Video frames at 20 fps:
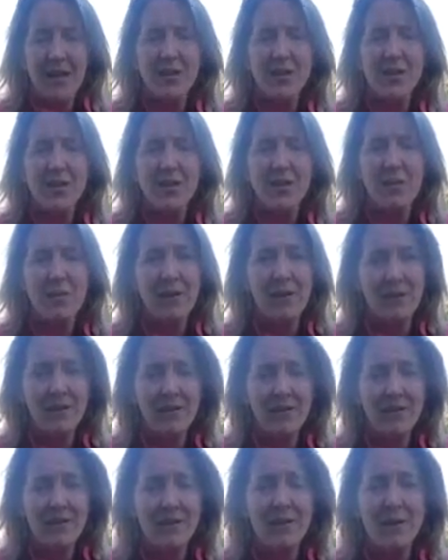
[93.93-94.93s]
So my
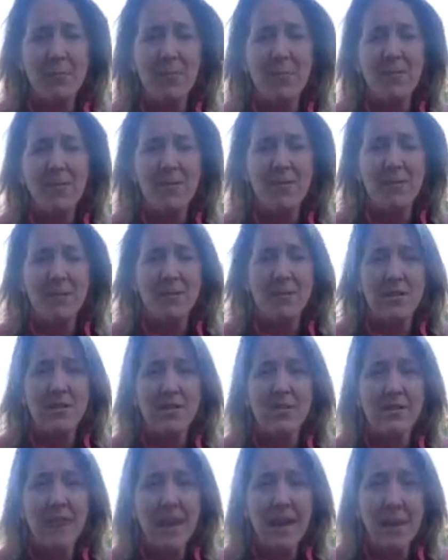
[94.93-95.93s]
first tip is to
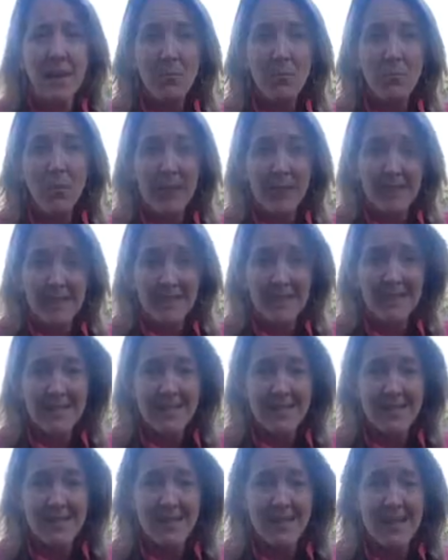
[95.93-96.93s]
just name what
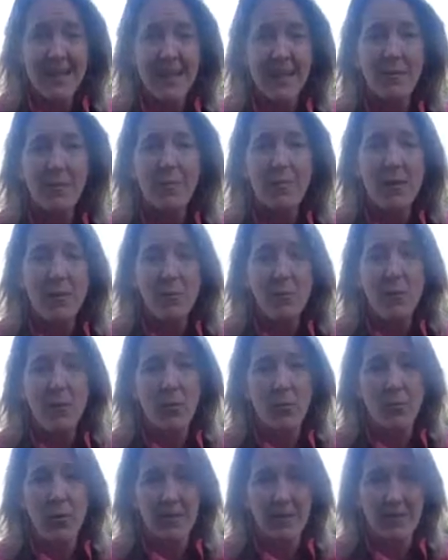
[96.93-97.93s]
is and be
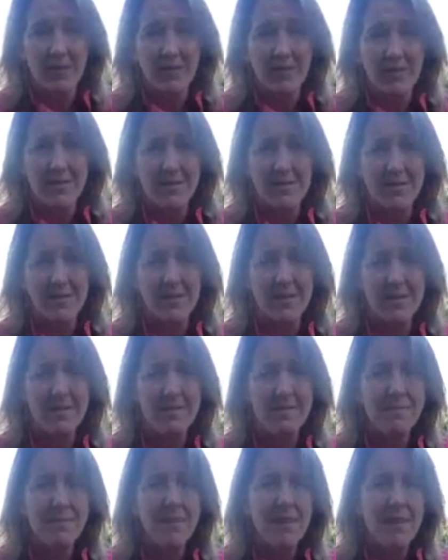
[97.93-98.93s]
with what is.
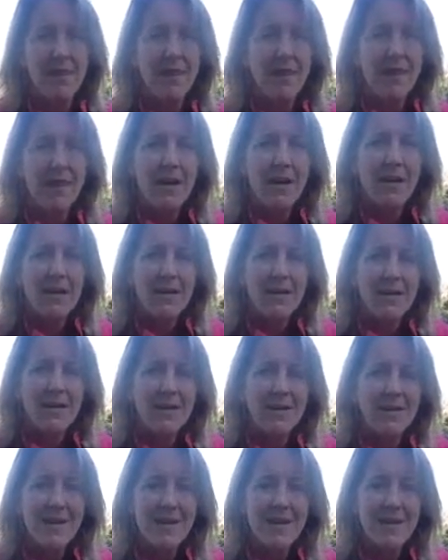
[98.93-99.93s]
And then my
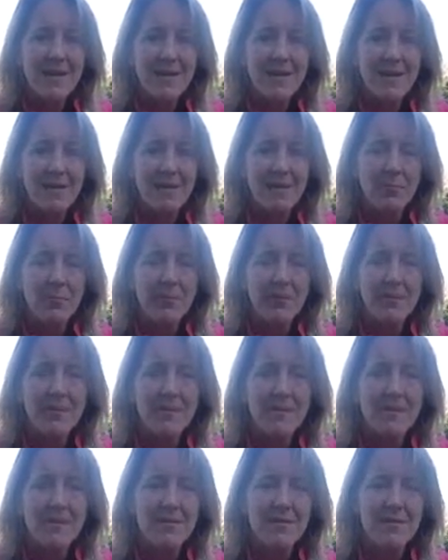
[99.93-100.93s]
second tip
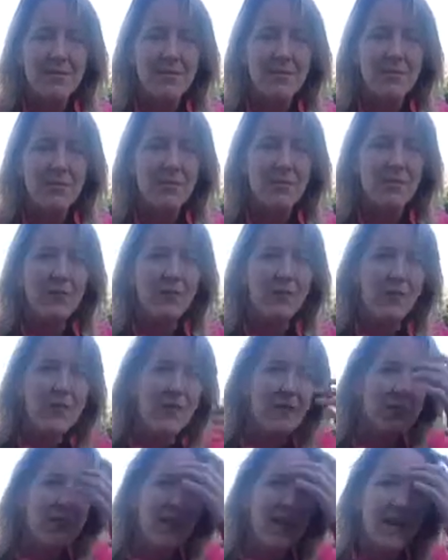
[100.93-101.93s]
is to
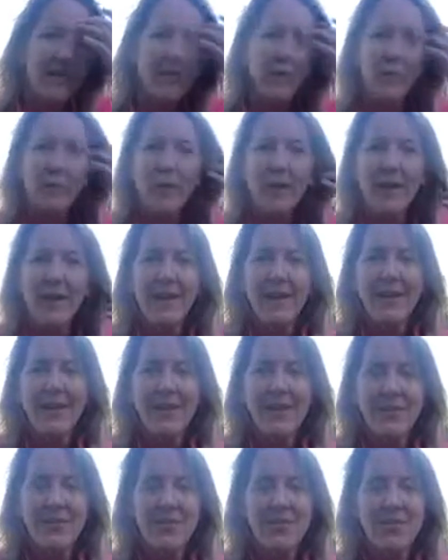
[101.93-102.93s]
figure out a
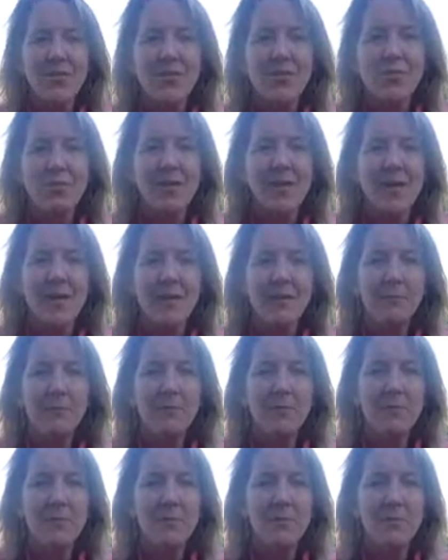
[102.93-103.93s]
way to be
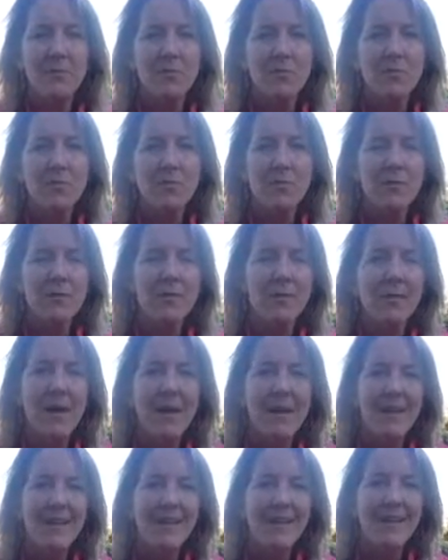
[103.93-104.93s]
able to
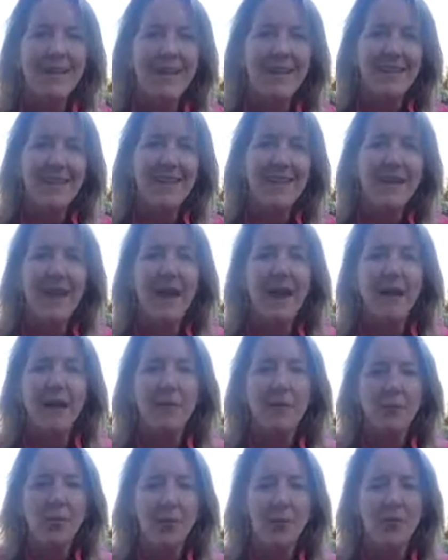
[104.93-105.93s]
remain in that
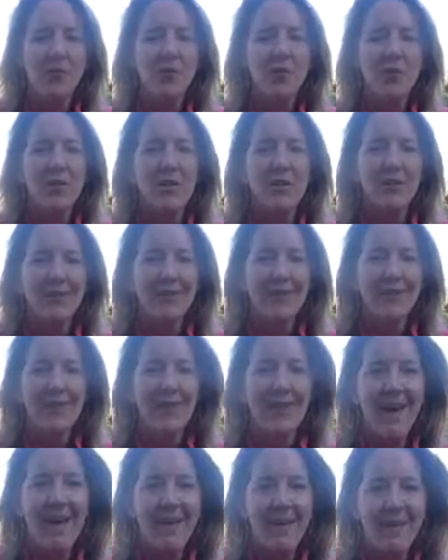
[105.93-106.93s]
emotion, in
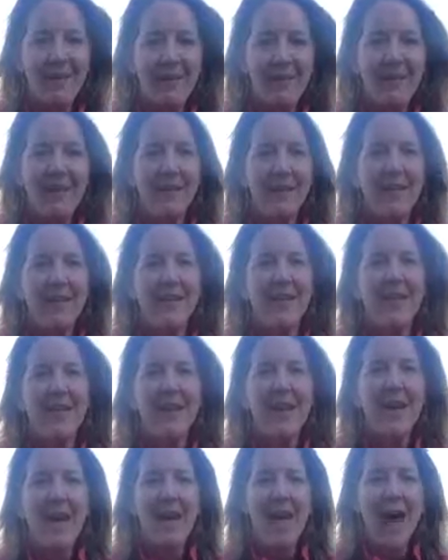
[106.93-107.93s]
that feeling
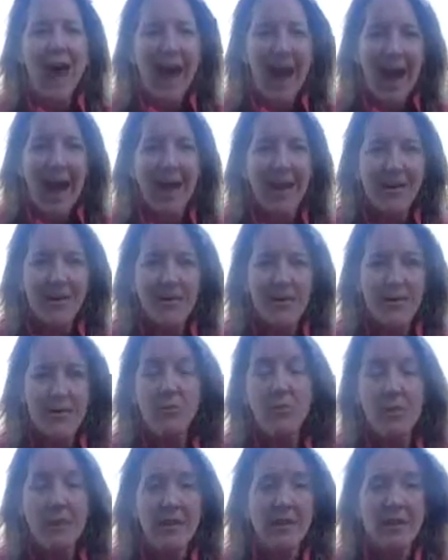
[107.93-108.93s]
as
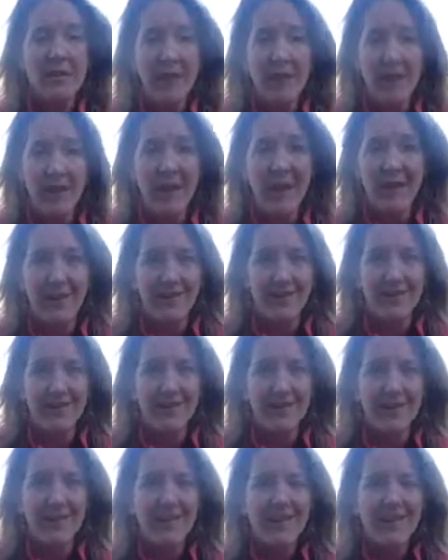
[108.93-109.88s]
you live your life.